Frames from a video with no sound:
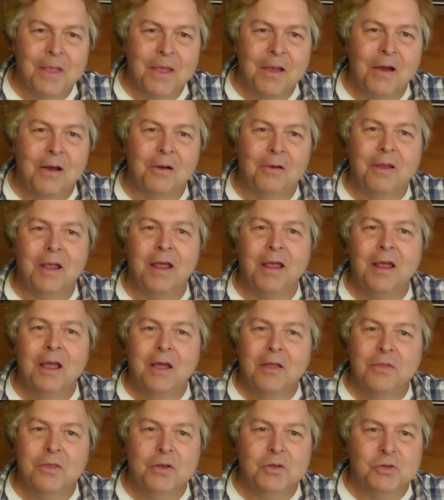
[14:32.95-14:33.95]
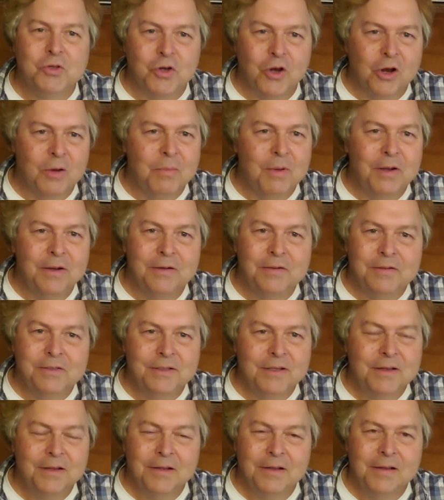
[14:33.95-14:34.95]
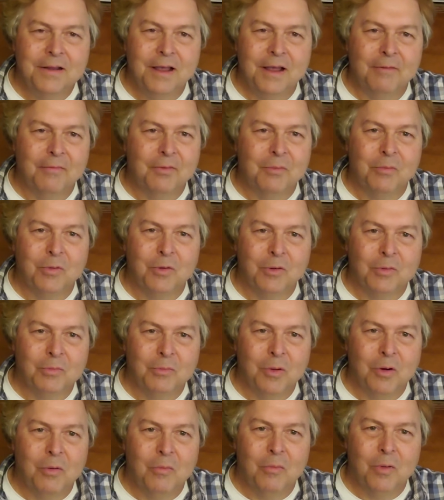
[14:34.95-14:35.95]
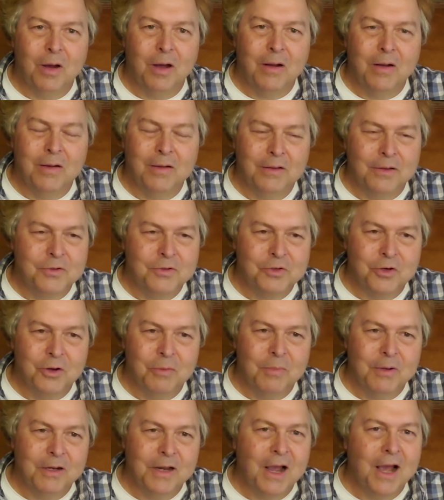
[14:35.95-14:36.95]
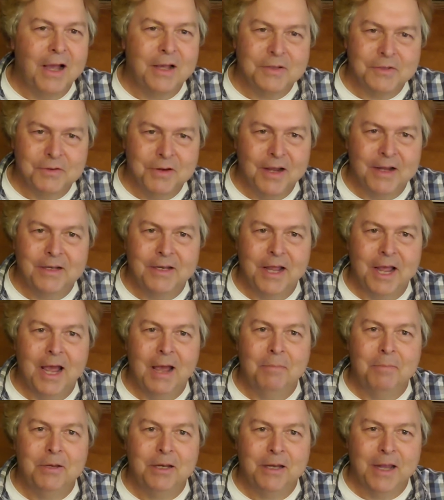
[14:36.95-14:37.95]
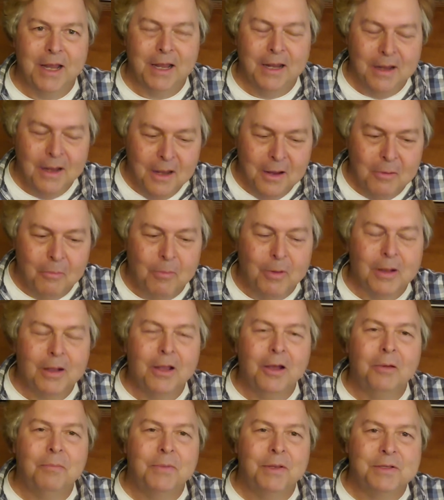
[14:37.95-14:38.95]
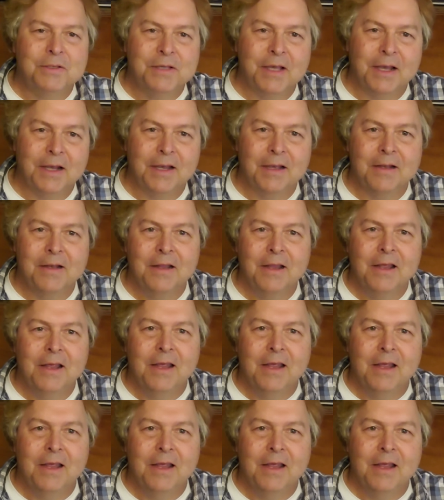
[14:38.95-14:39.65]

Okay, the Germans, after World War I, the German Kaiser had to abdicate, Wilhelm II.